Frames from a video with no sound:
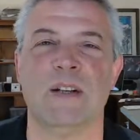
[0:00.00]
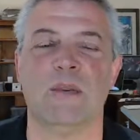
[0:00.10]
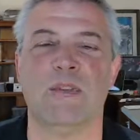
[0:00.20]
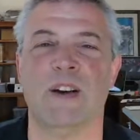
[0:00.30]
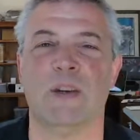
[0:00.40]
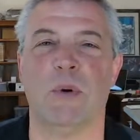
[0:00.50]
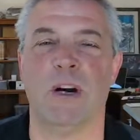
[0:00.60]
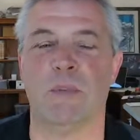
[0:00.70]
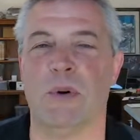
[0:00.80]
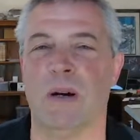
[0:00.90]
We found the
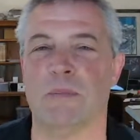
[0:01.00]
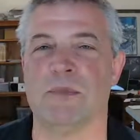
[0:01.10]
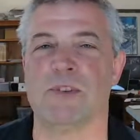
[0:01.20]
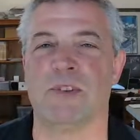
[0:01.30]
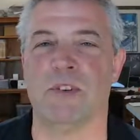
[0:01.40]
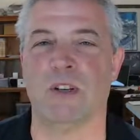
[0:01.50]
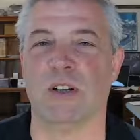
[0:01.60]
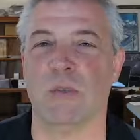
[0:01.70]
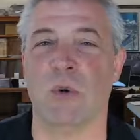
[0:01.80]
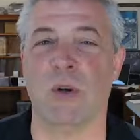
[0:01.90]
water pump
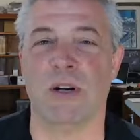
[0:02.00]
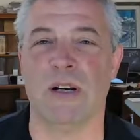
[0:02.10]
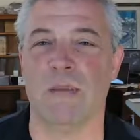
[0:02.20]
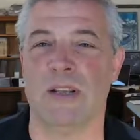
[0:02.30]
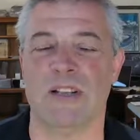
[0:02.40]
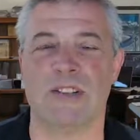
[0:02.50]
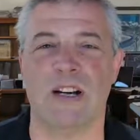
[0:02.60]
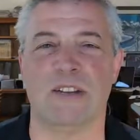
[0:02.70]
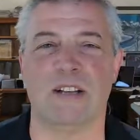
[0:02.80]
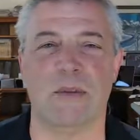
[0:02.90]
severely worn. I mean, the
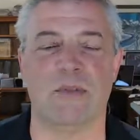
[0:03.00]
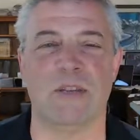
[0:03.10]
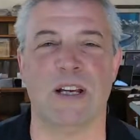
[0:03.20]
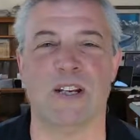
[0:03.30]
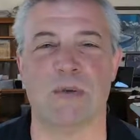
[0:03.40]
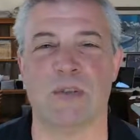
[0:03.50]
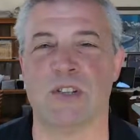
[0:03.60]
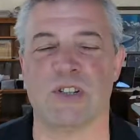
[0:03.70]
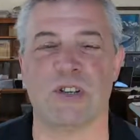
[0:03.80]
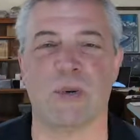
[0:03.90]
sound coming from the engine was
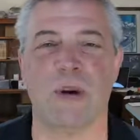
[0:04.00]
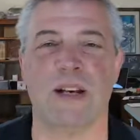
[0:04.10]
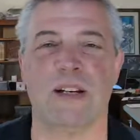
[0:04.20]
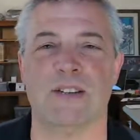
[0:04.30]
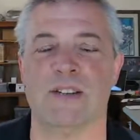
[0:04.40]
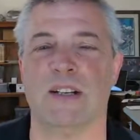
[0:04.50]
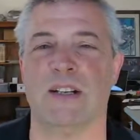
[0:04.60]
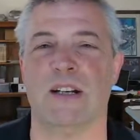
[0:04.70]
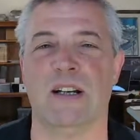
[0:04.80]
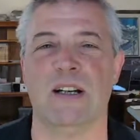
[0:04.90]
just horrendous. And
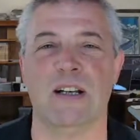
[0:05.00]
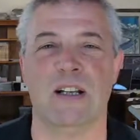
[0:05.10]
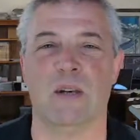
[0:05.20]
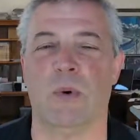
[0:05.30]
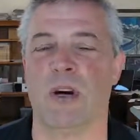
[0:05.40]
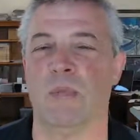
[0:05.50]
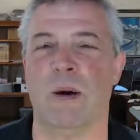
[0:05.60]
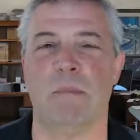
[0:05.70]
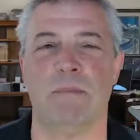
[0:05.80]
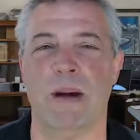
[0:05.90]
the water
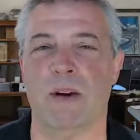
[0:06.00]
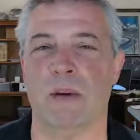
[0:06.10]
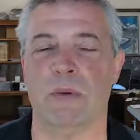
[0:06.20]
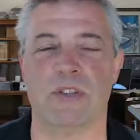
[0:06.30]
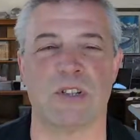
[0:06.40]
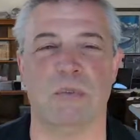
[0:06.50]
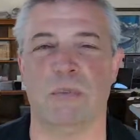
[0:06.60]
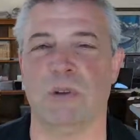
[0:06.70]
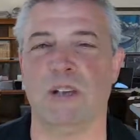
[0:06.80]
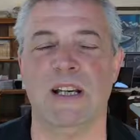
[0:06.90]
pump bearing was
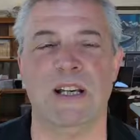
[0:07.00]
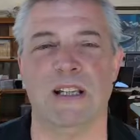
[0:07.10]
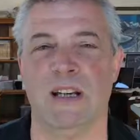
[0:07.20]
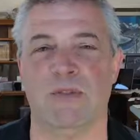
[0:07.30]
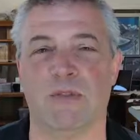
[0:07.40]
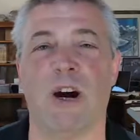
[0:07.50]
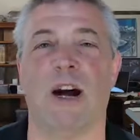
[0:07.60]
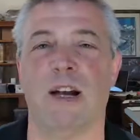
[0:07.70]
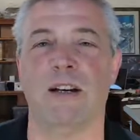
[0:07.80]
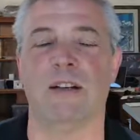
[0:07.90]
completely
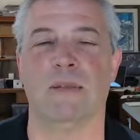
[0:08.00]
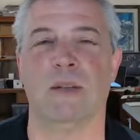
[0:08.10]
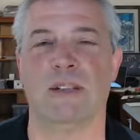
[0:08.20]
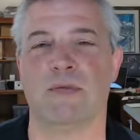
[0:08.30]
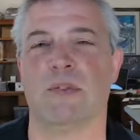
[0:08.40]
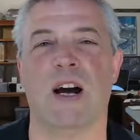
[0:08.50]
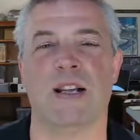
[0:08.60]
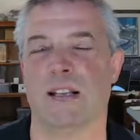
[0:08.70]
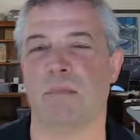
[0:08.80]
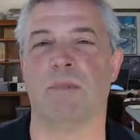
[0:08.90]
fried. Well, it's
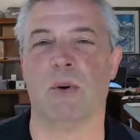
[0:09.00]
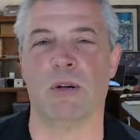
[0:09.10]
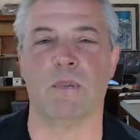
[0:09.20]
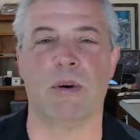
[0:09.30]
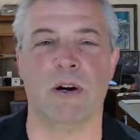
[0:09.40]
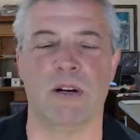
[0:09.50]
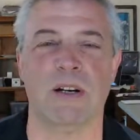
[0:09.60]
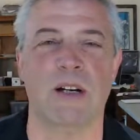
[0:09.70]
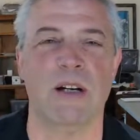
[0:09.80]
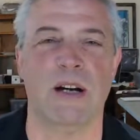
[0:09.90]
fried, like broken apart,
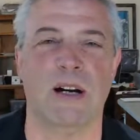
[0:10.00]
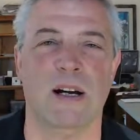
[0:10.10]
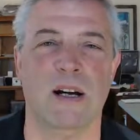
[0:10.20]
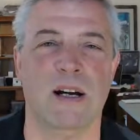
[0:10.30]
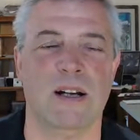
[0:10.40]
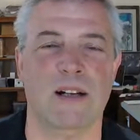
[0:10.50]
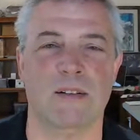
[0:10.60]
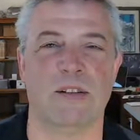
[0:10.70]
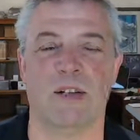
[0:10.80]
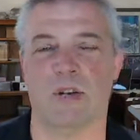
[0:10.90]

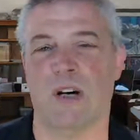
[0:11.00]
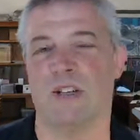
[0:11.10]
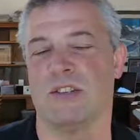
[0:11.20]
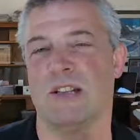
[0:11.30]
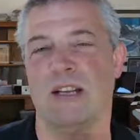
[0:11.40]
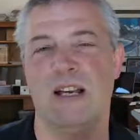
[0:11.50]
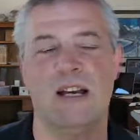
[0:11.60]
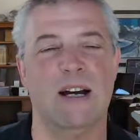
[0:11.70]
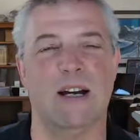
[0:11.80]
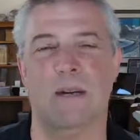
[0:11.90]
causing
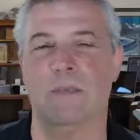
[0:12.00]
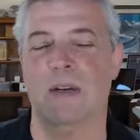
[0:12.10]
the